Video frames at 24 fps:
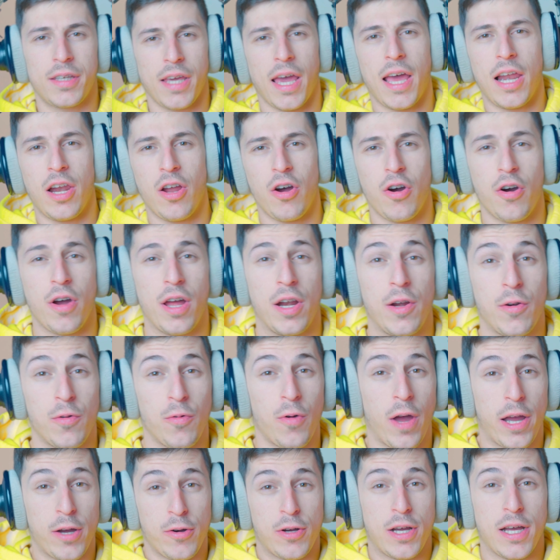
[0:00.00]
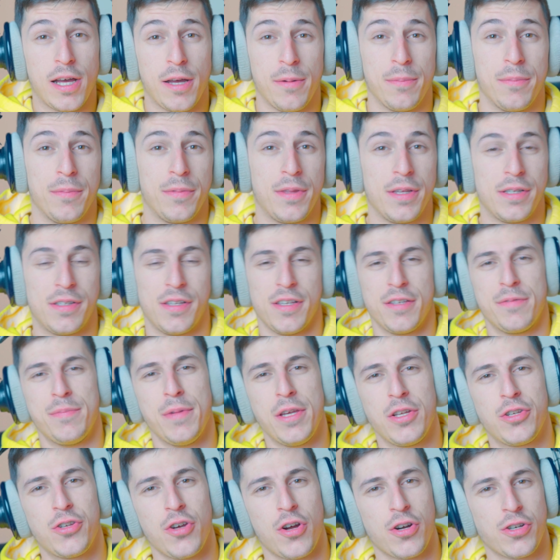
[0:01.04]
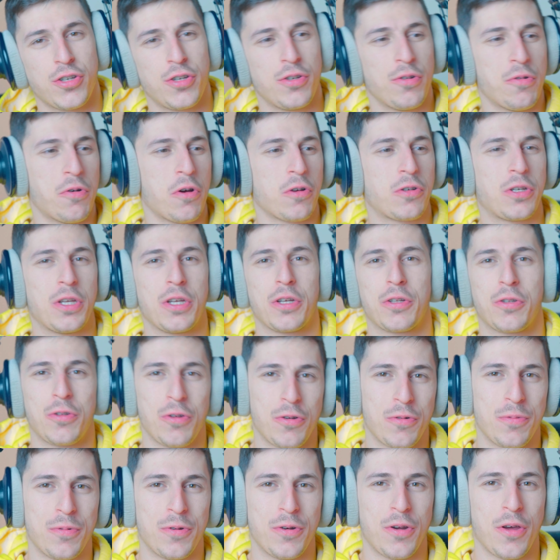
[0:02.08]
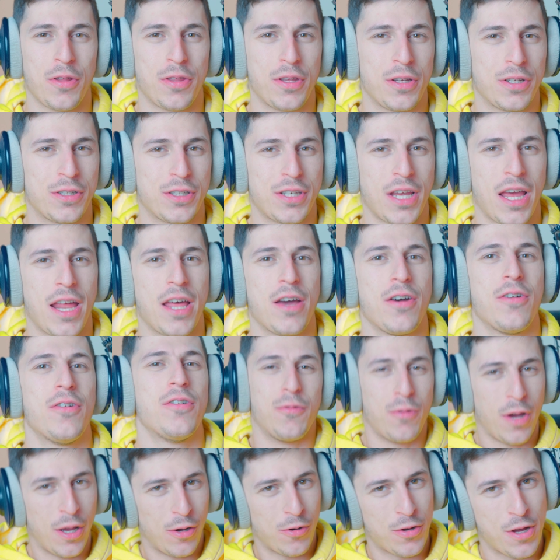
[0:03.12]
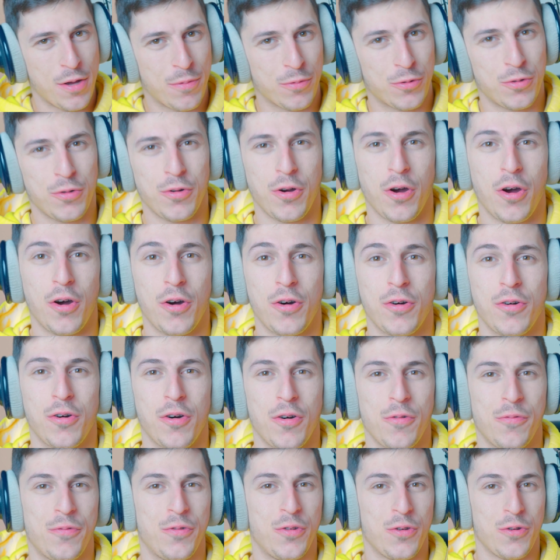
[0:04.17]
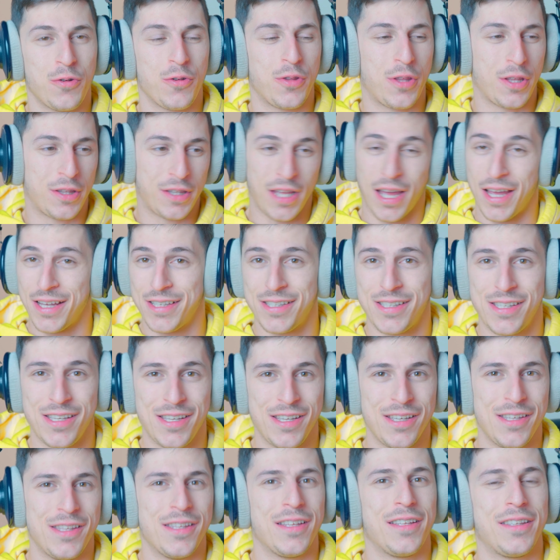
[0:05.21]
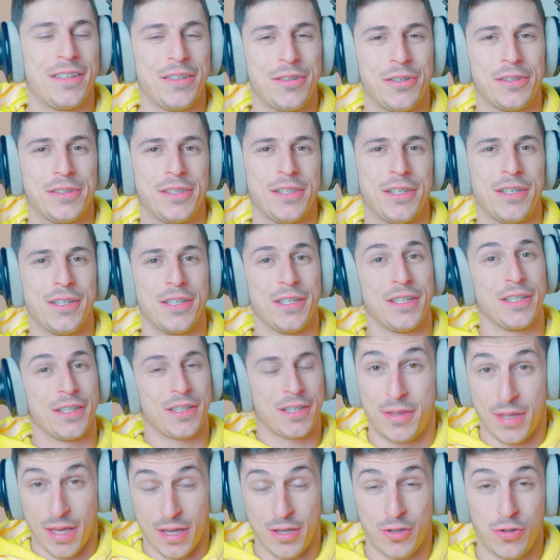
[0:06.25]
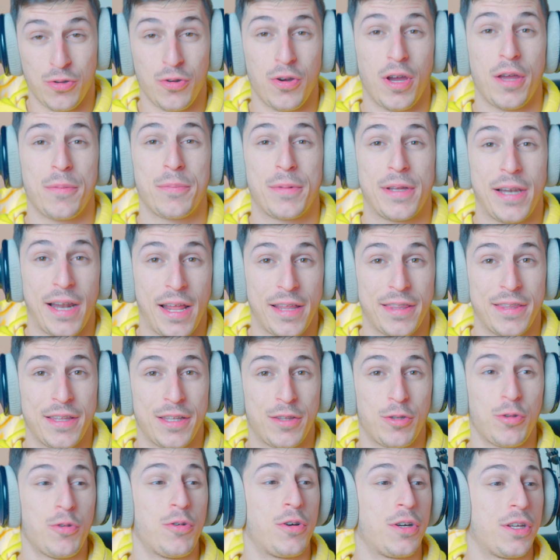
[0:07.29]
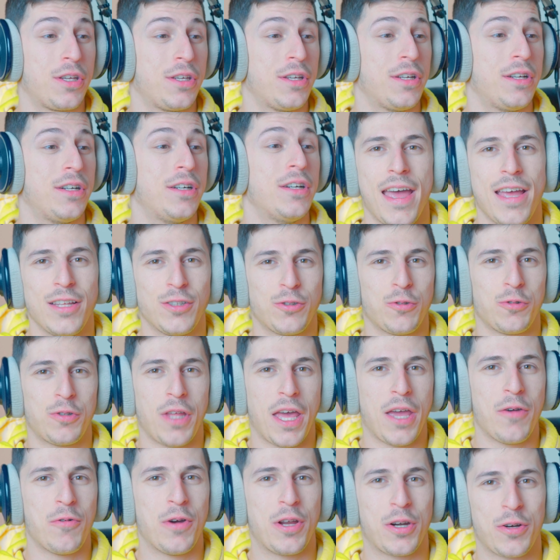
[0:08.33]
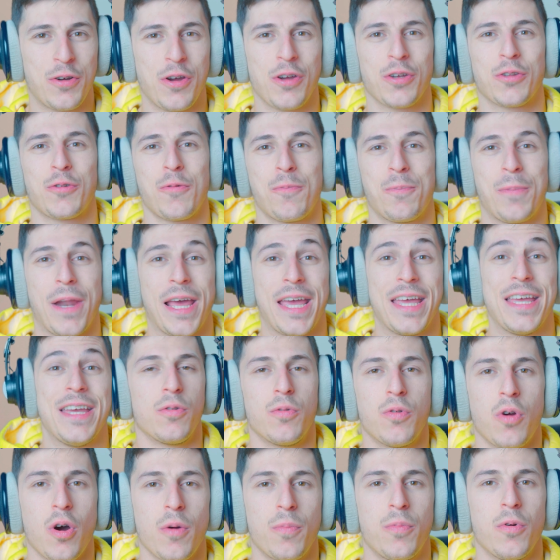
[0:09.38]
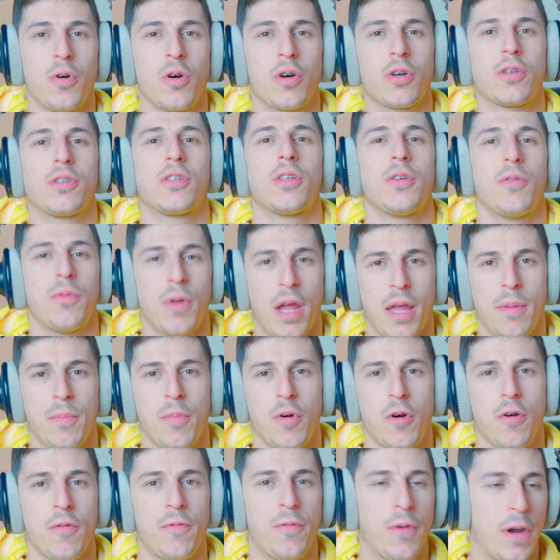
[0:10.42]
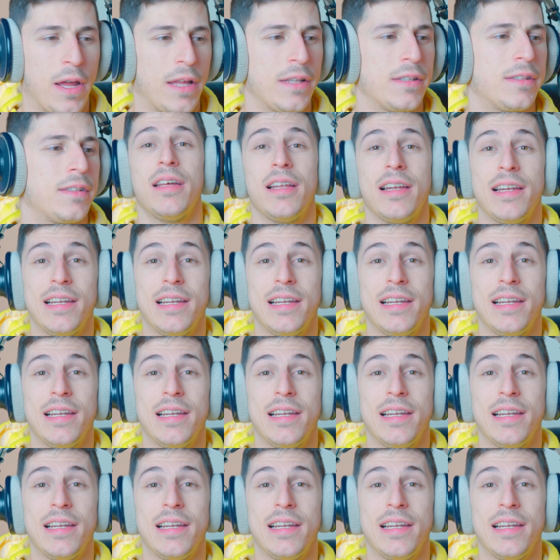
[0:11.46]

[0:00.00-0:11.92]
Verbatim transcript: Hello and welcome! This is me, George, you're watching Turbo Nothing channel. Welcome to all of you that I see that are returning. Thank you, I'm glad that you're here. And today we're going to play Roblox Rainbow Friends.